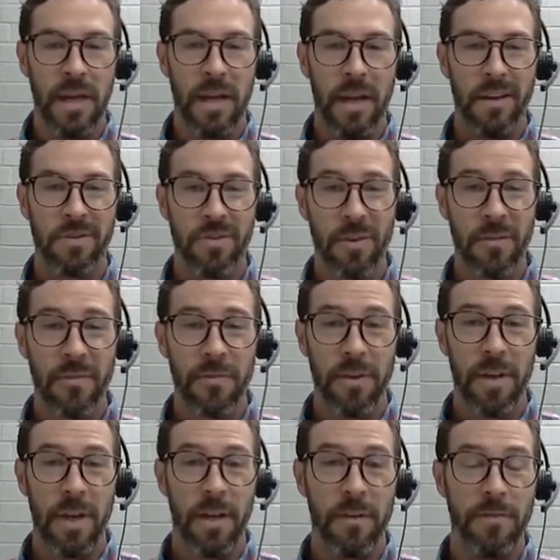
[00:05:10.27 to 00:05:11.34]
And
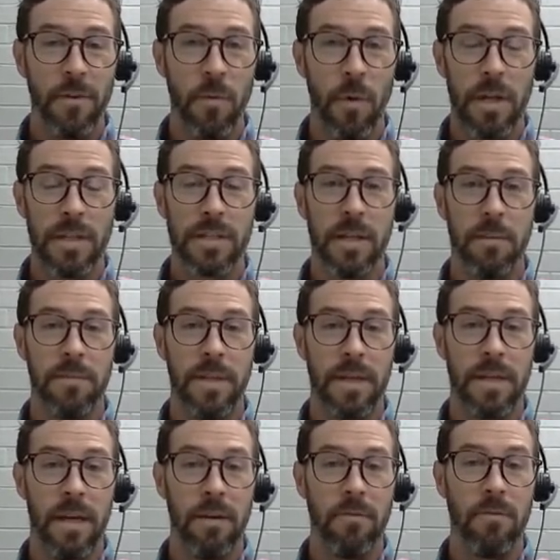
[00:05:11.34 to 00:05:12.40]
truthfully, if you want something
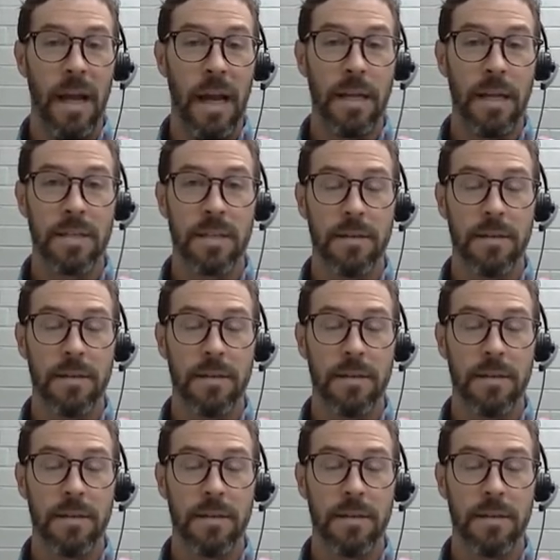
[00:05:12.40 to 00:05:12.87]
done right,